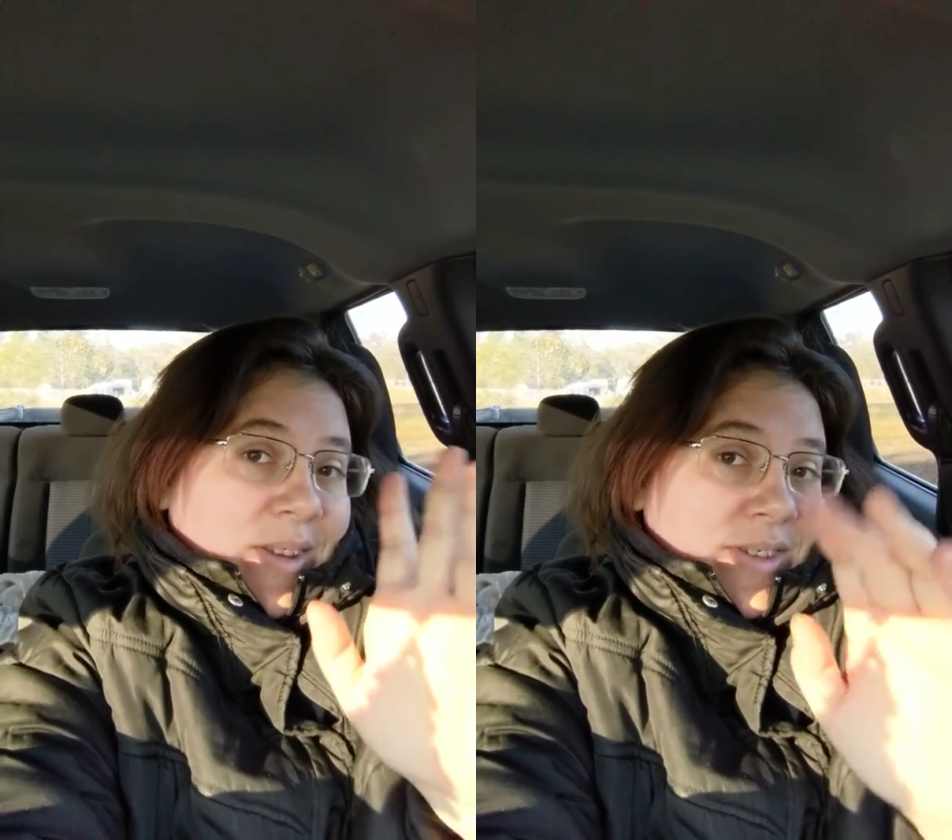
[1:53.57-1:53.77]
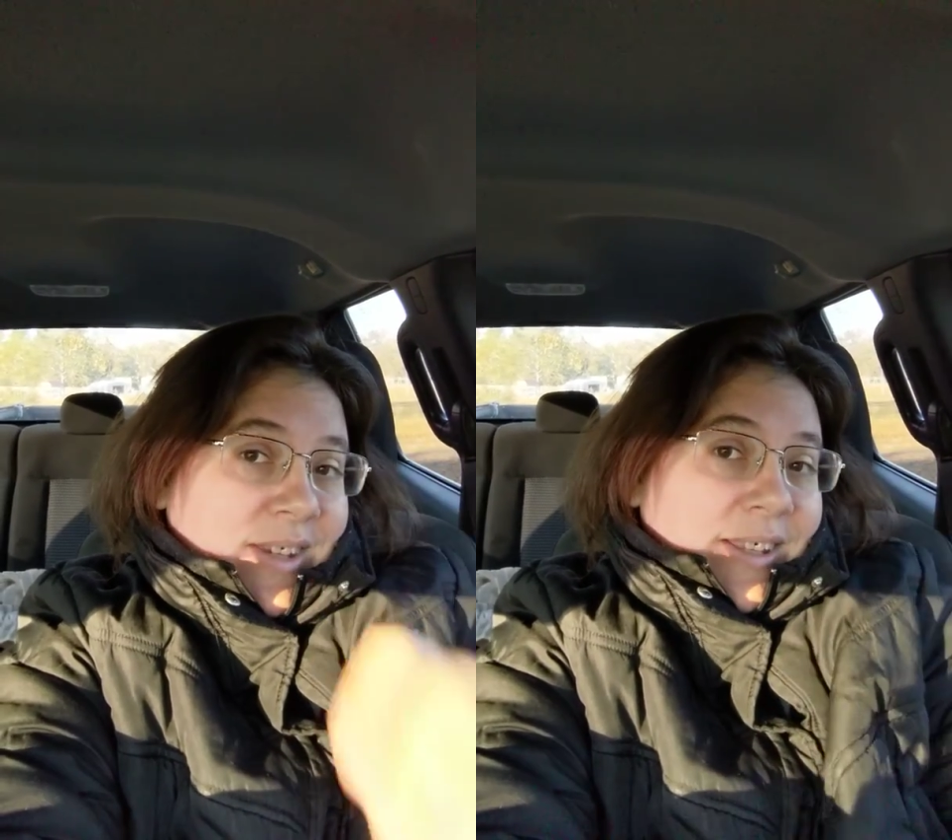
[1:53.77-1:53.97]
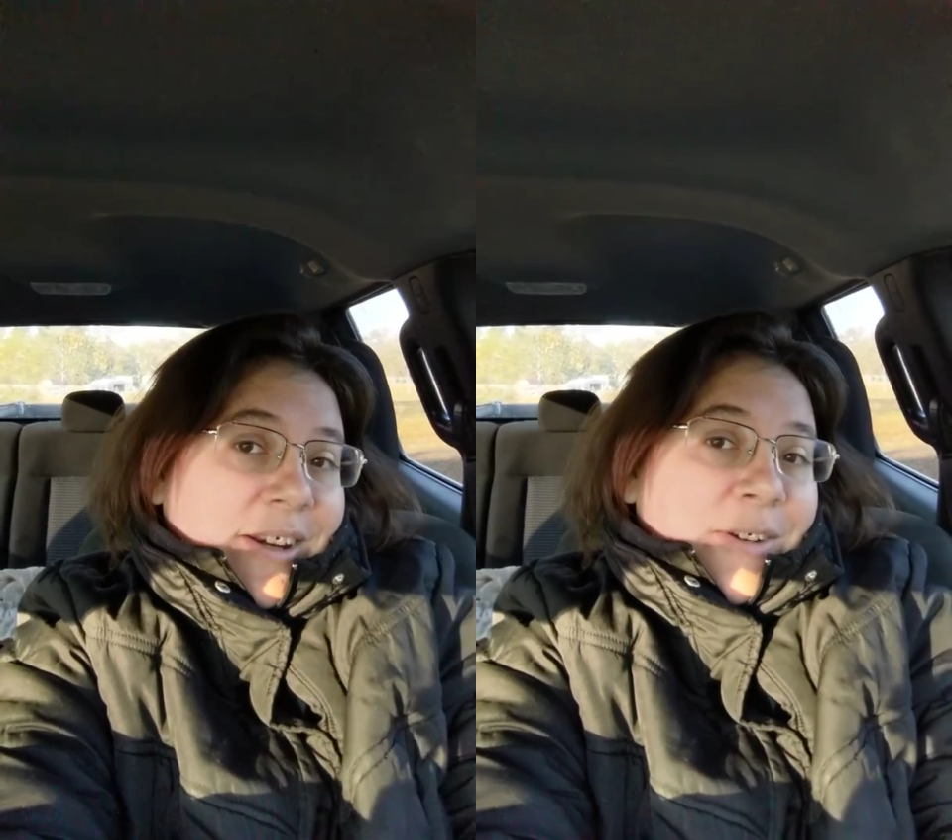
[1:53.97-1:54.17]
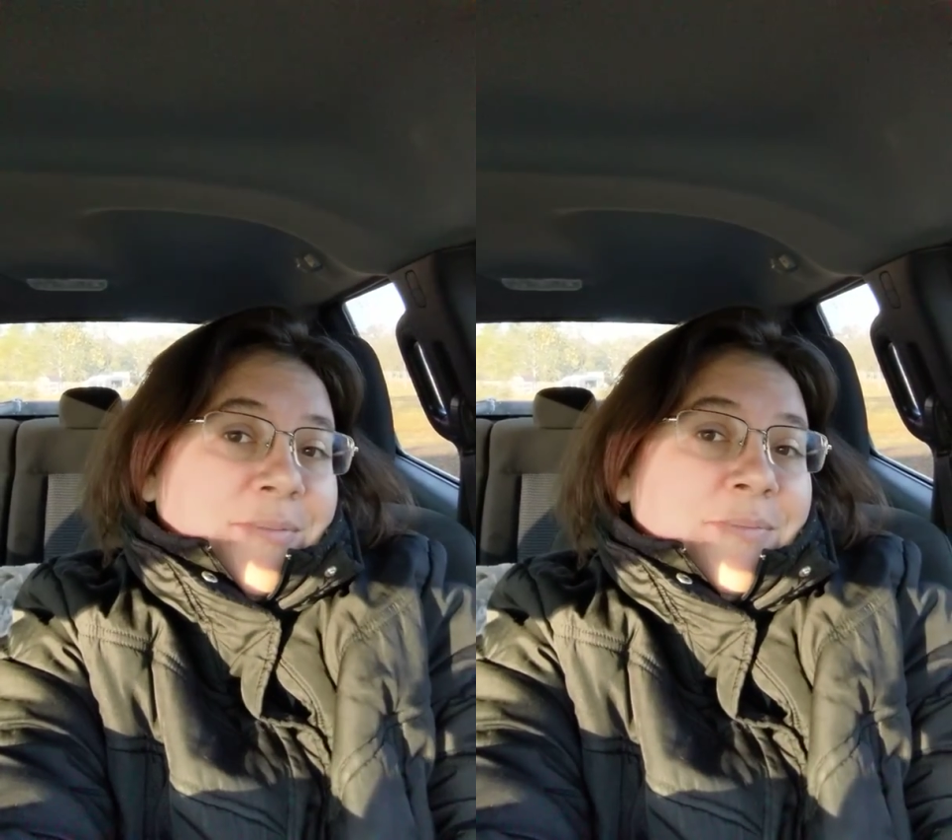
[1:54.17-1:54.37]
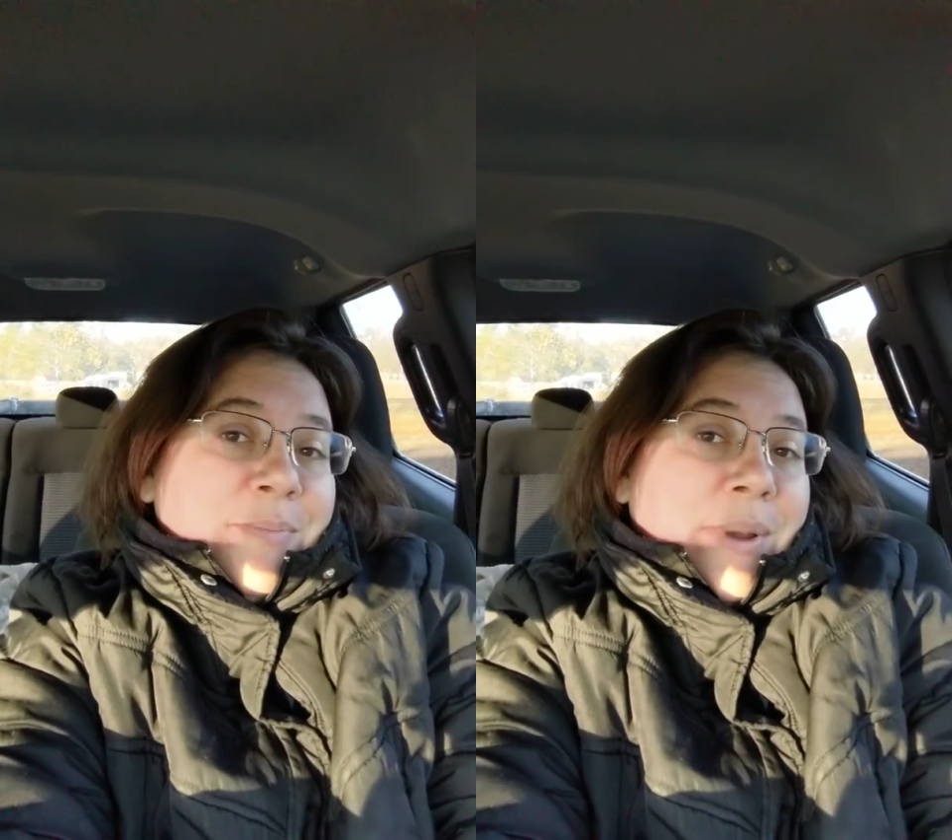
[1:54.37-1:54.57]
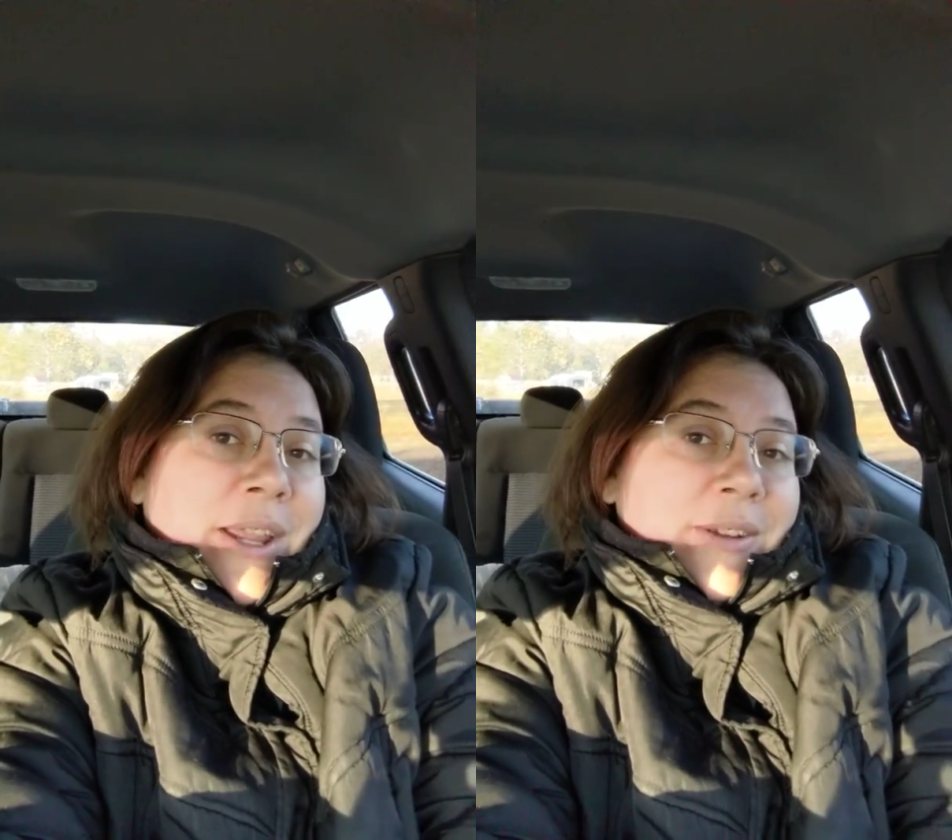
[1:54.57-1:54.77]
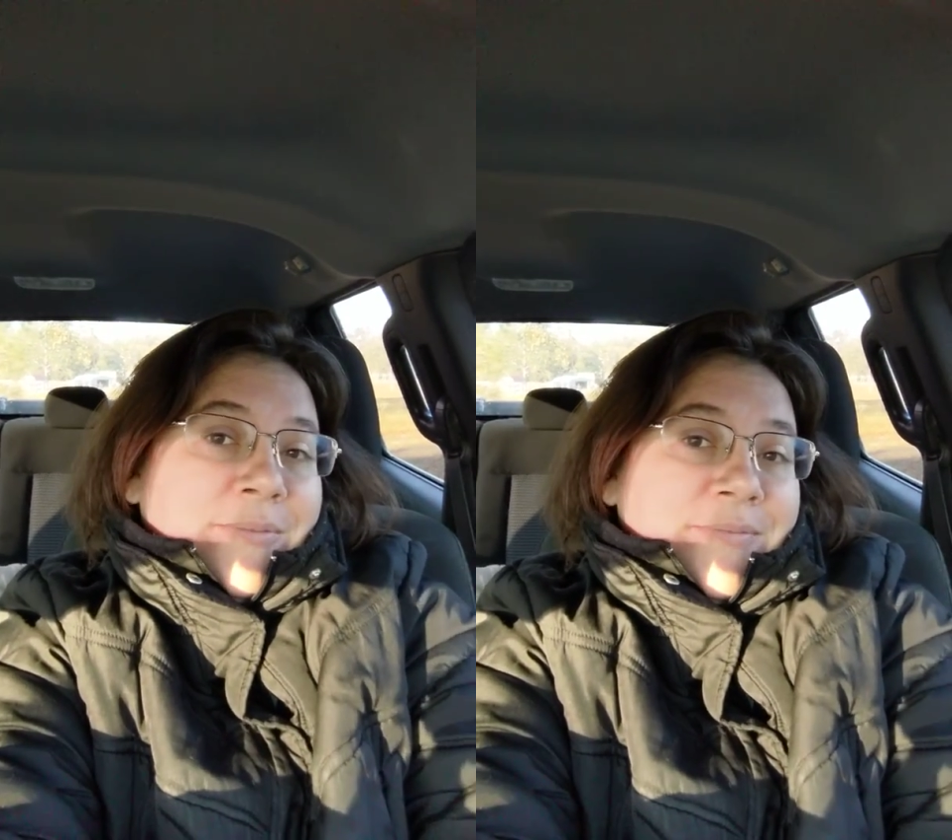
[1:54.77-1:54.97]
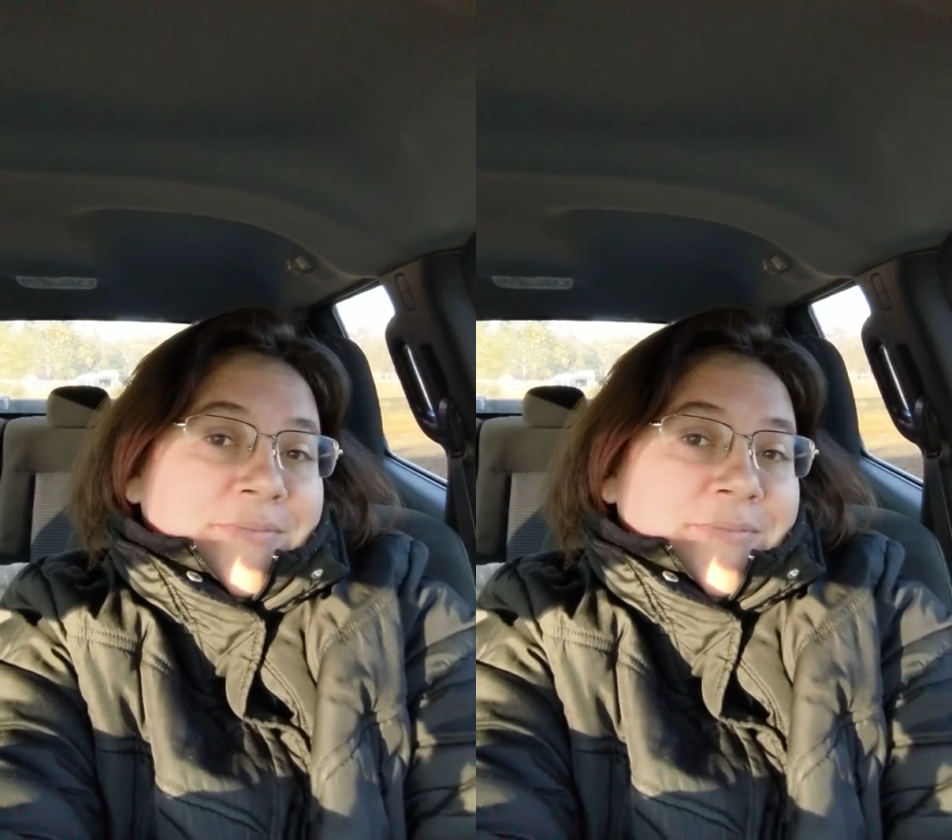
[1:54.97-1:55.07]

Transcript: I'll see you later. Bye.